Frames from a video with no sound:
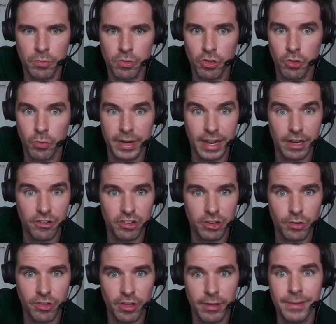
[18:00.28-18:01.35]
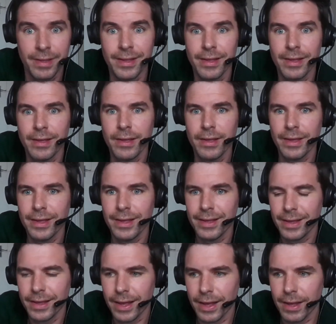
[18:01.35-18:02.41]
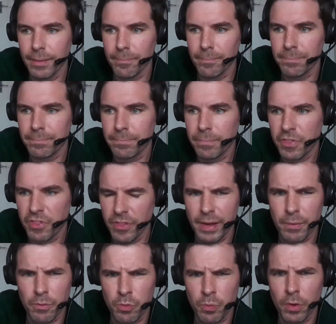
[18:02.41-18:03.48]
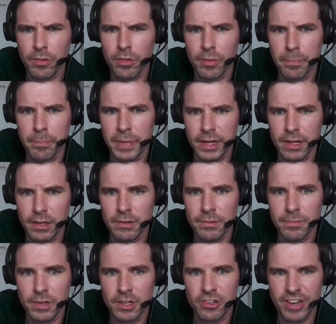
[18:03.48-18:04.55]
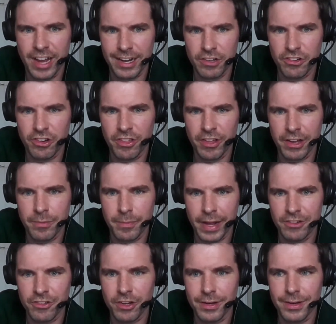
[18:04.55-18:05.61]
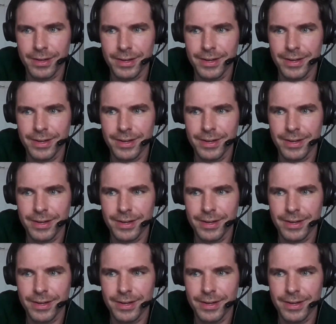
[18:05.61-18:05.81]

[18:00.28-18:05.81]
to an end user. So that was one of the bigger challenges, I'd imagine.